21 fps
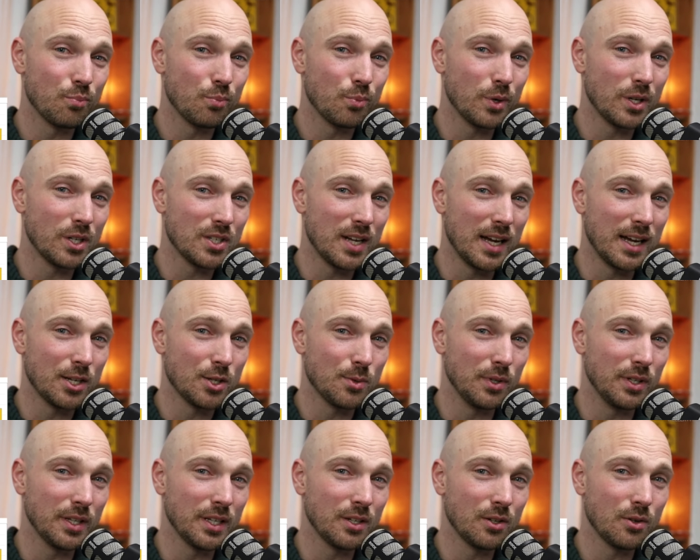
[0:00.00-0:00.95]
pretty
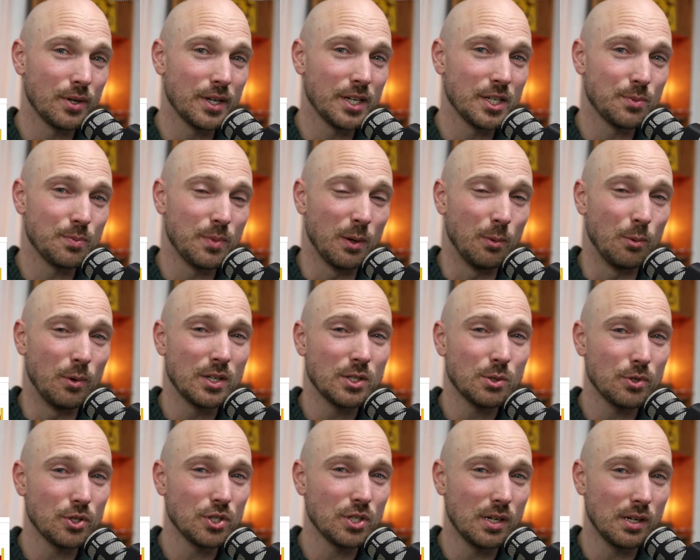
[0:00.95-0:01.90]
sizable increase, but
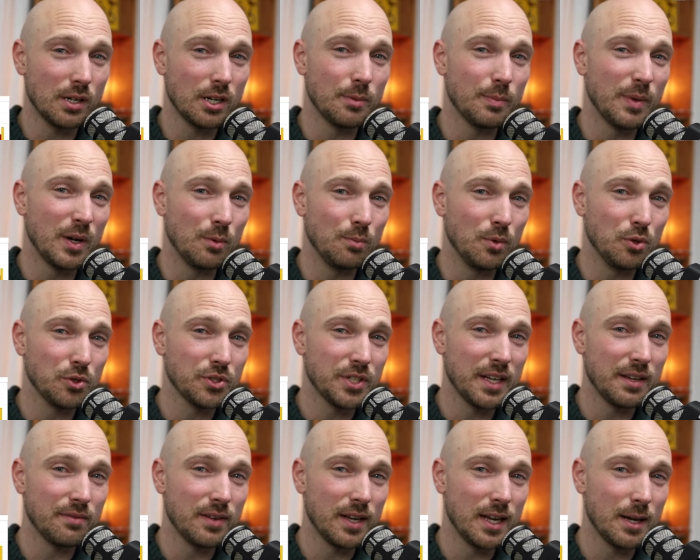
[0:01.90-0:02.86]
once we're talking about
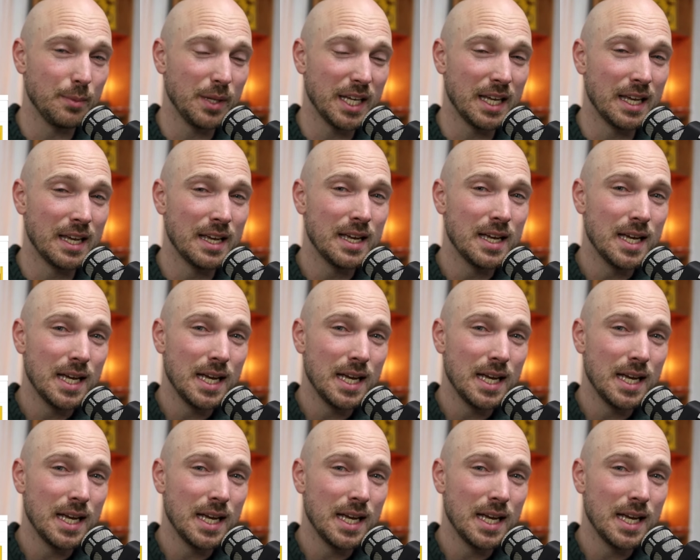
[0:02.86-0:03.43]
multifamily,